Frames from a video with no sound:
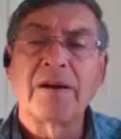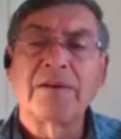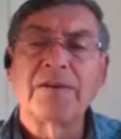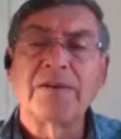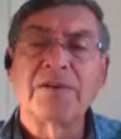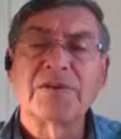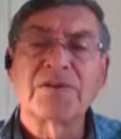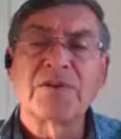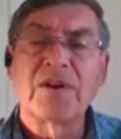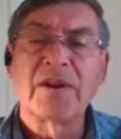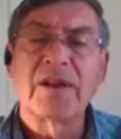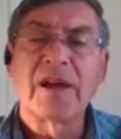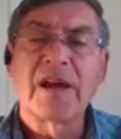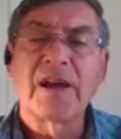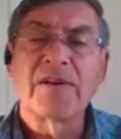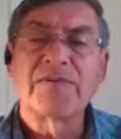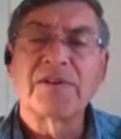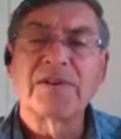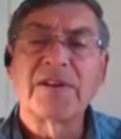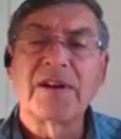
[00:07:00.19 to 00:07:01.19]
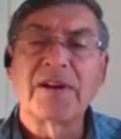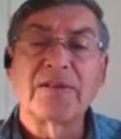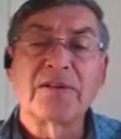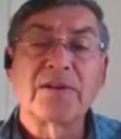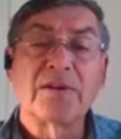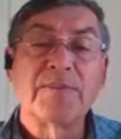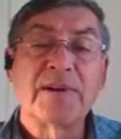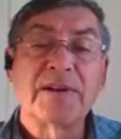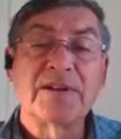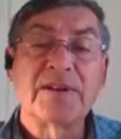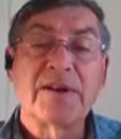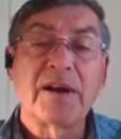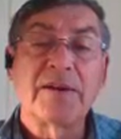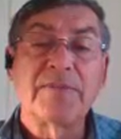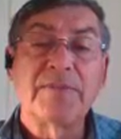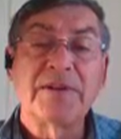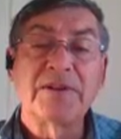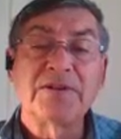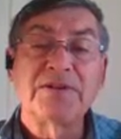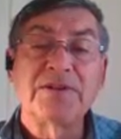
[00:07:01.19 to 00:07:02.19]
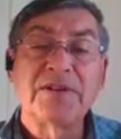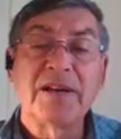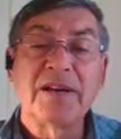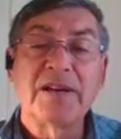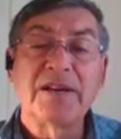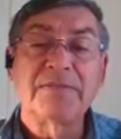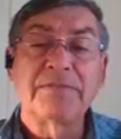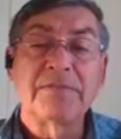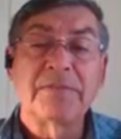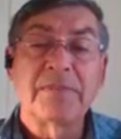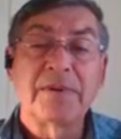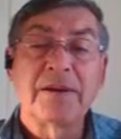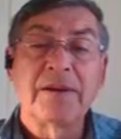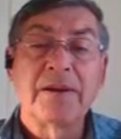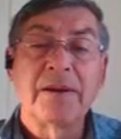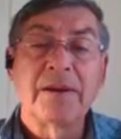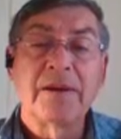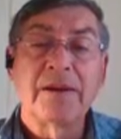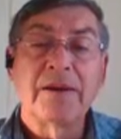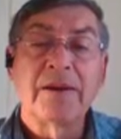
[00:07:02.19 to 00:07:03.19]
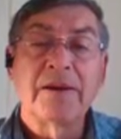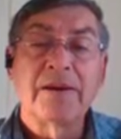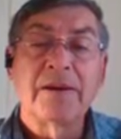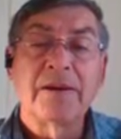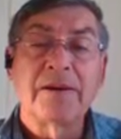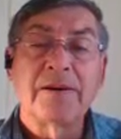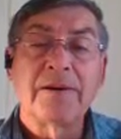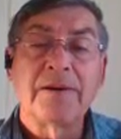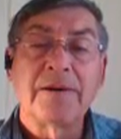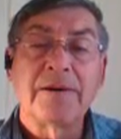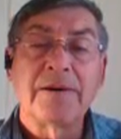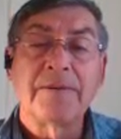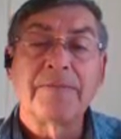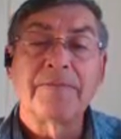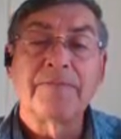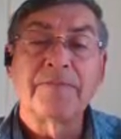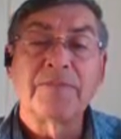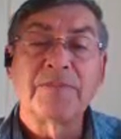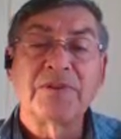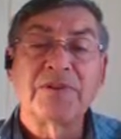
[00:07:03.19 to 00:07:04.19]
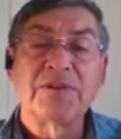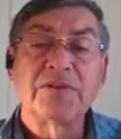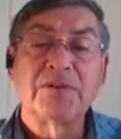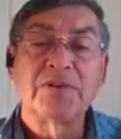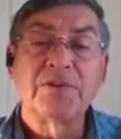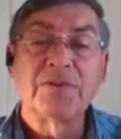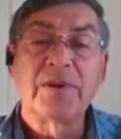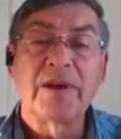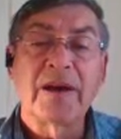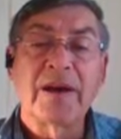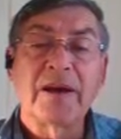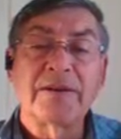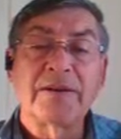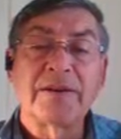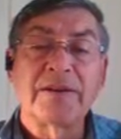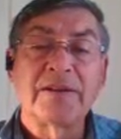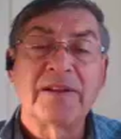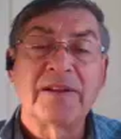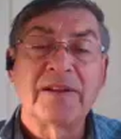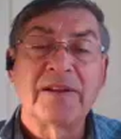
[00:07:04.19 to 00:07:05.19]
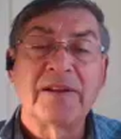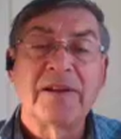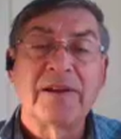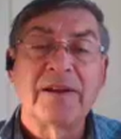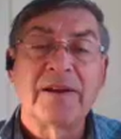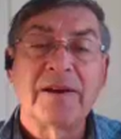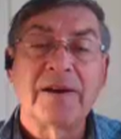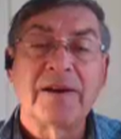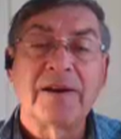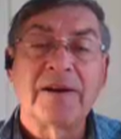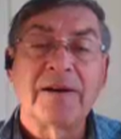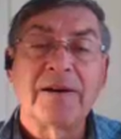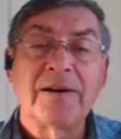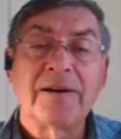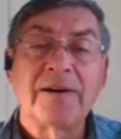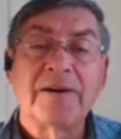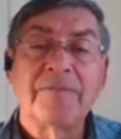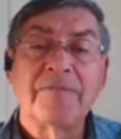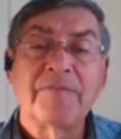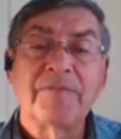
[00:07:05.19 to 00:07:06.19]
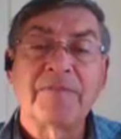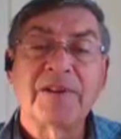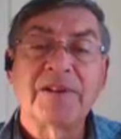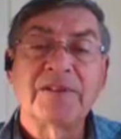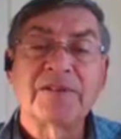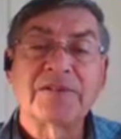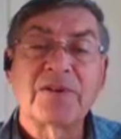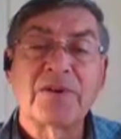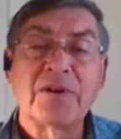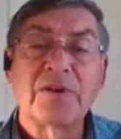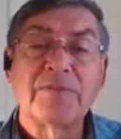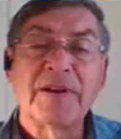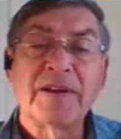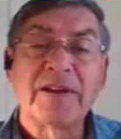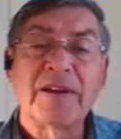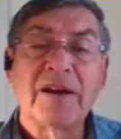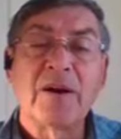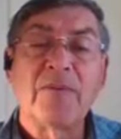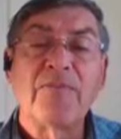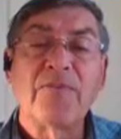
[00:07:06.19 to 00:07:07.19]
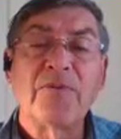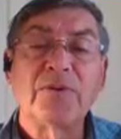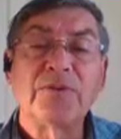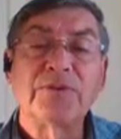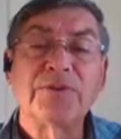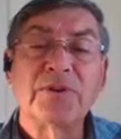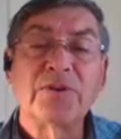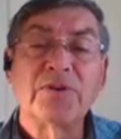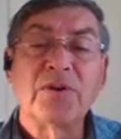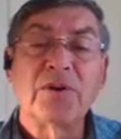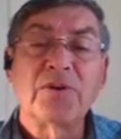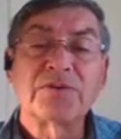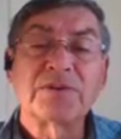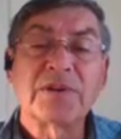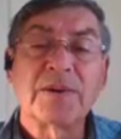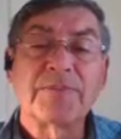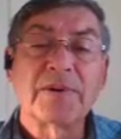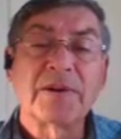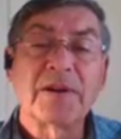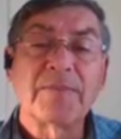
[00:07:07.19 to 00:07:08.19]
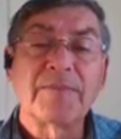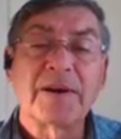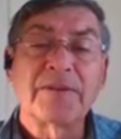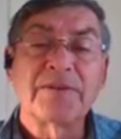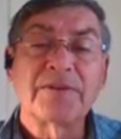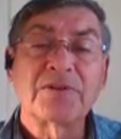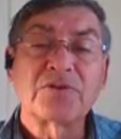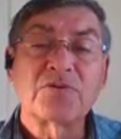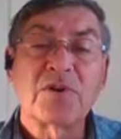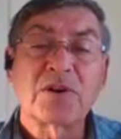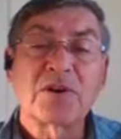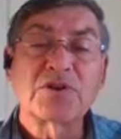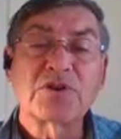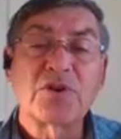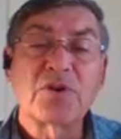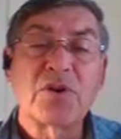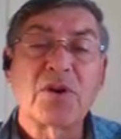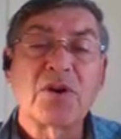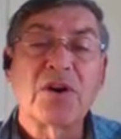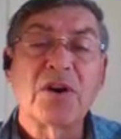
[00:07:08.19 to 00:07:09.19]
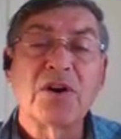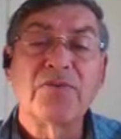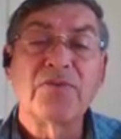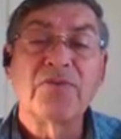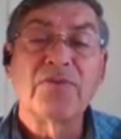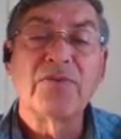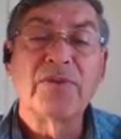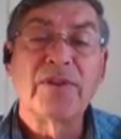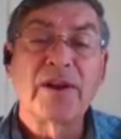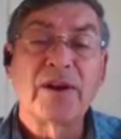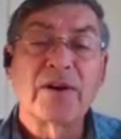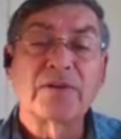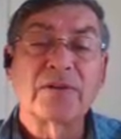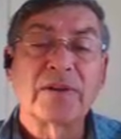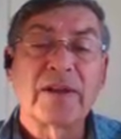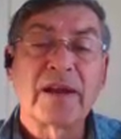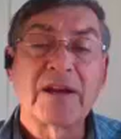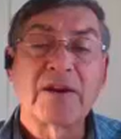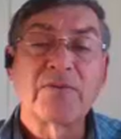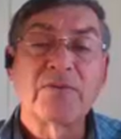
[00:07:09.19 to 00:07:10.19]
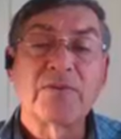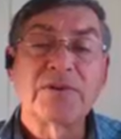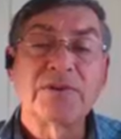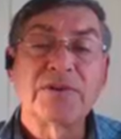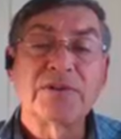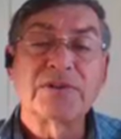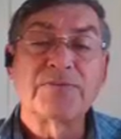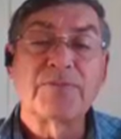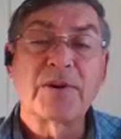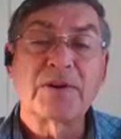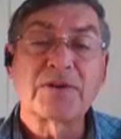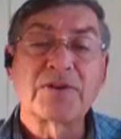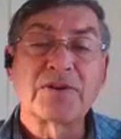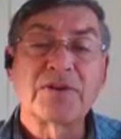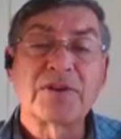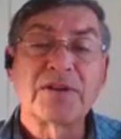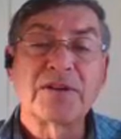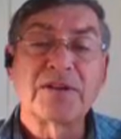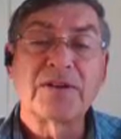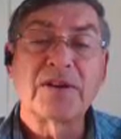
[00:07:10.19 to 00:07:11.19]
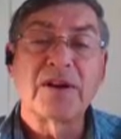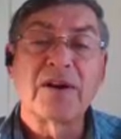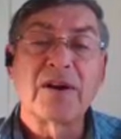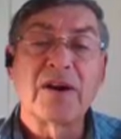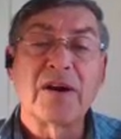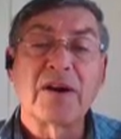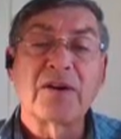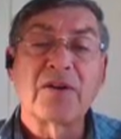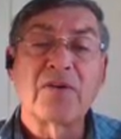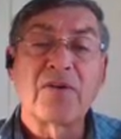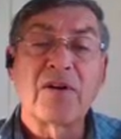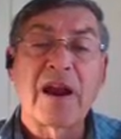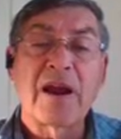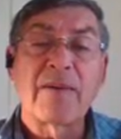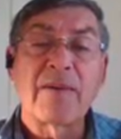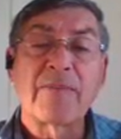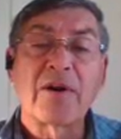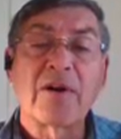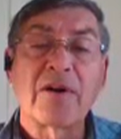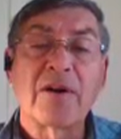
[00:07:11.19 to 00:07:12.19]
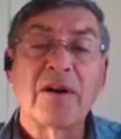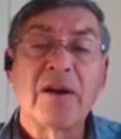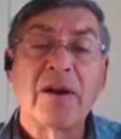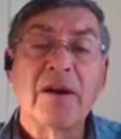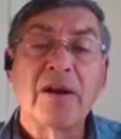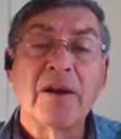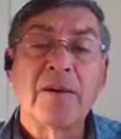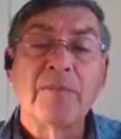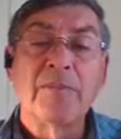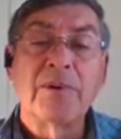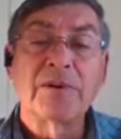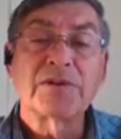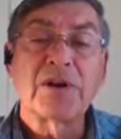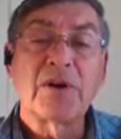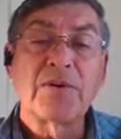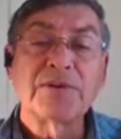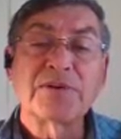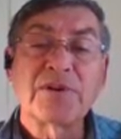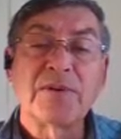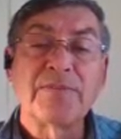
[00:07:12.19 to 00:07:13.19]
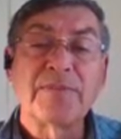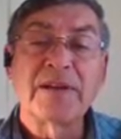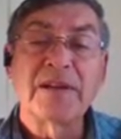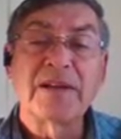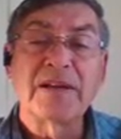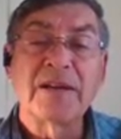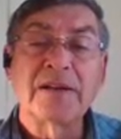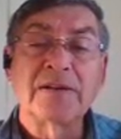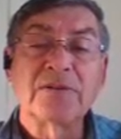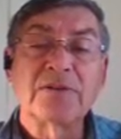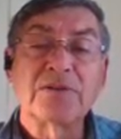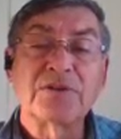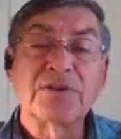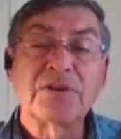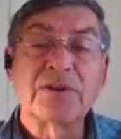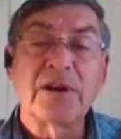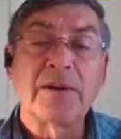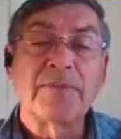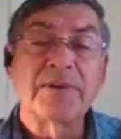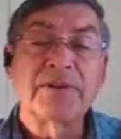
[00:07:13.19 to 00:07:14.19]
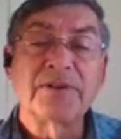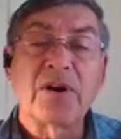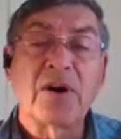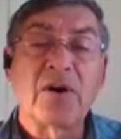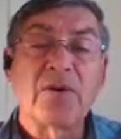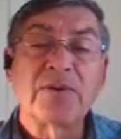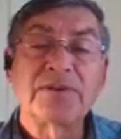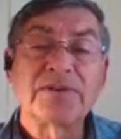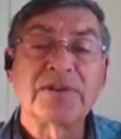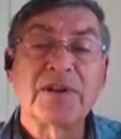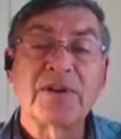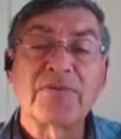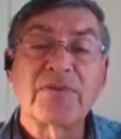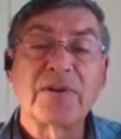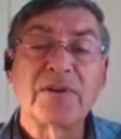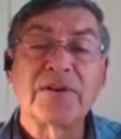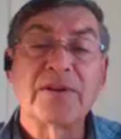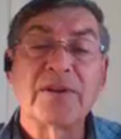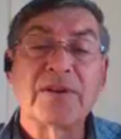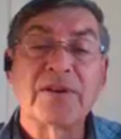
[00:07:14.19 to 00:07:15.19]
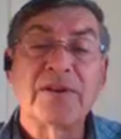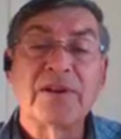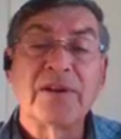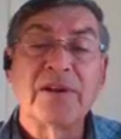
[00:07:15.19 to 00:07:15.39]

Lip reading: you're just going to have to take a little bit of time each day to do that. It's going to be helpful to know something about the structure of their language, especially grammar. But it's always going to be English. I mean, always different